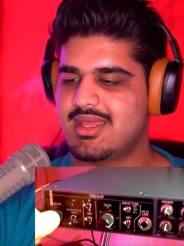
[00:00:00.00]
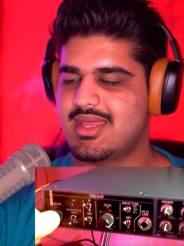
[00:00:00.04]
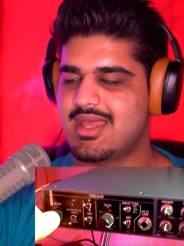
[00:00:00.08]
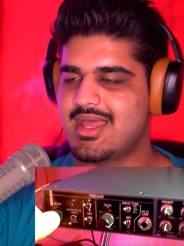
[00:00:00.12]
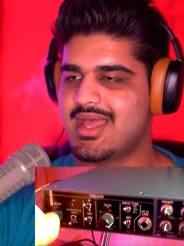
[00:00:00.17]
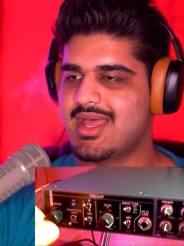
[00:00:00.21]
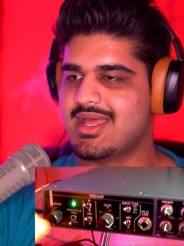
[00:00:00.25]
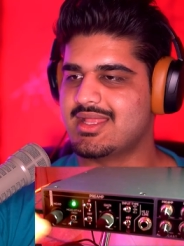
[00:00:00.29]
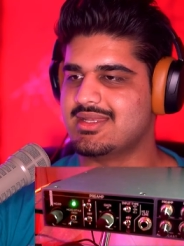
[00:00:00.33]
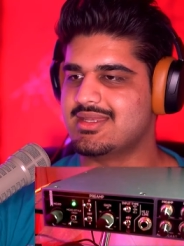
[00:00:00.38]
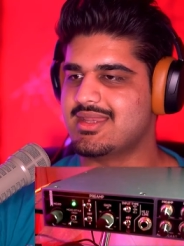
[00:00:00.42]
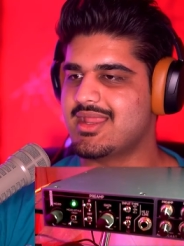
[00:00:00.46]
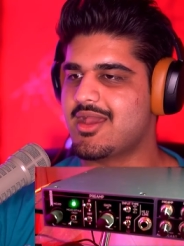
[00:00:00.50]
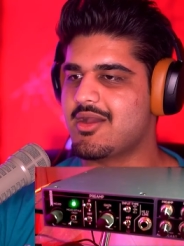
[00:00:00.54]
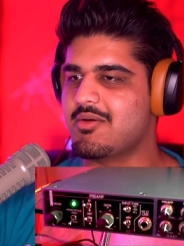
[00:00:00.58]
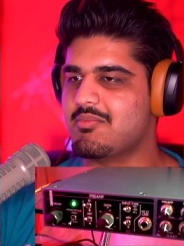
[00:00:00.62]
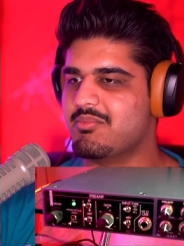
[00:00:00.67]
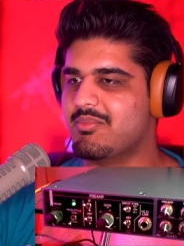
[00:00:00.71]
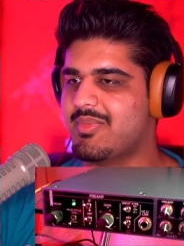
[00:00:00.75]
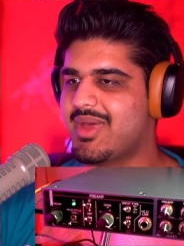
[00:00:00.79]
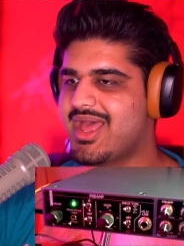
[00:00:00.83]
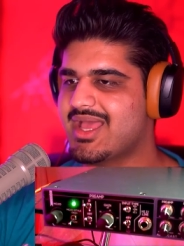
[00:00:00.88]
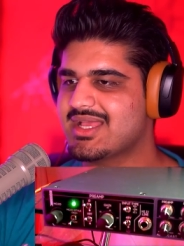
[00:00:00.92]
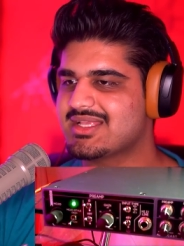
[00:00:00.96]
And now
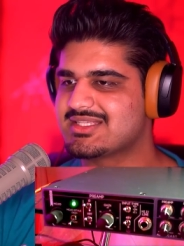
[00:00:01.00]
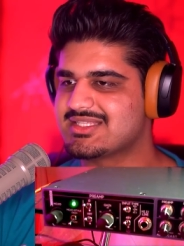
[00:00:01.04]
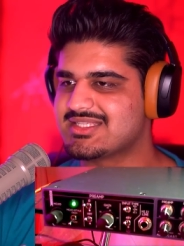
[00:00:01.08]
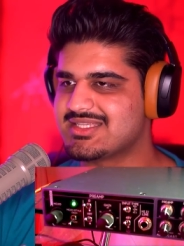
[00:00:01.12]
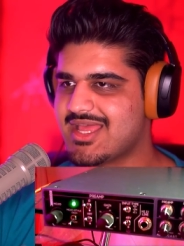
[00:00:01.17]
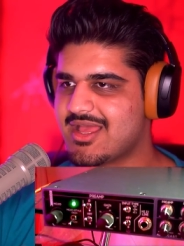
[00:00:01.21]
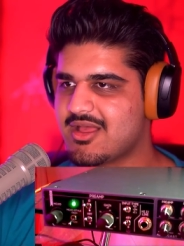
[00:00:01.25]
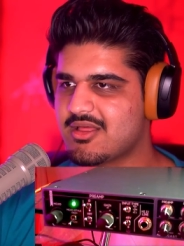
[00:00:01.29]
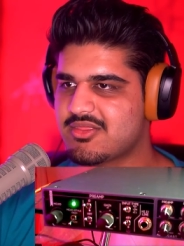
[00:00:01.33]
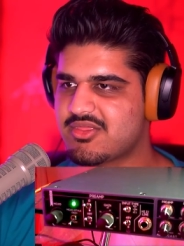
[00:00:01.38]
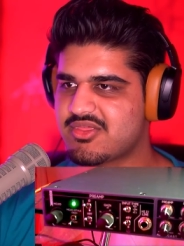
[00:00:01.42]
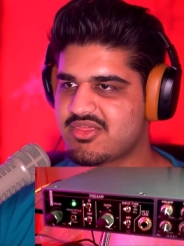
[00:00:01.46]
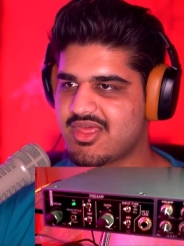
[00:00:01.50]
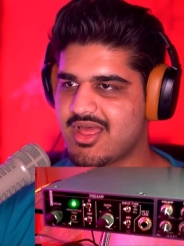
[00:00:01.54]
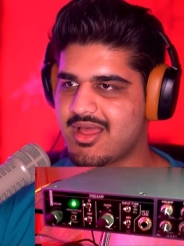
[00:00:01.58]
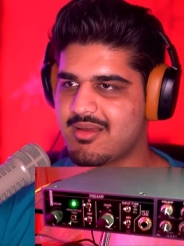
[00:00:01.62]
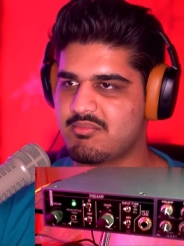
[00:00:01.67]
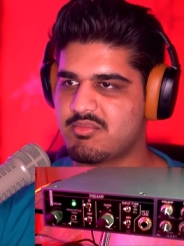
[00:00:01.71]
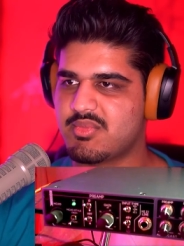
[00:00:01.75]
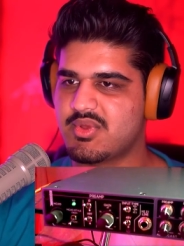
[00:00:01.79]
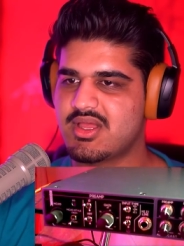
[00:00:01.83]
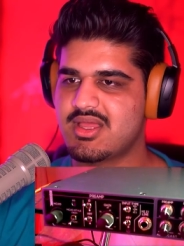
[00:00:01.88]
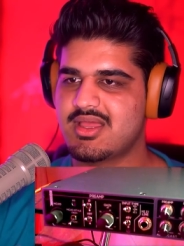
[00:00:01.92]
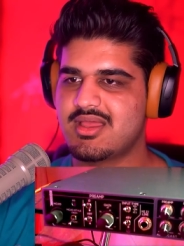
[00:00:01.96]
maxed out
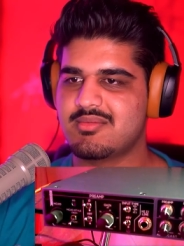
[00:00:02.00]
thump.